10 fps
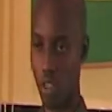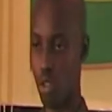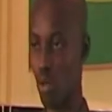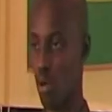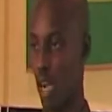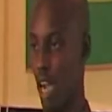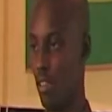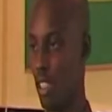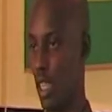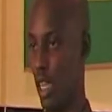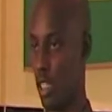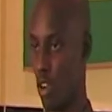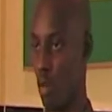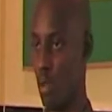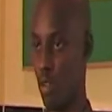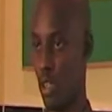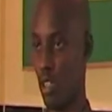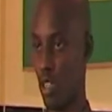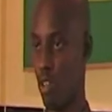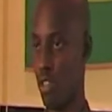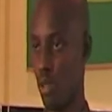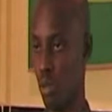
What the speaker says: also have it as a copy for yourself.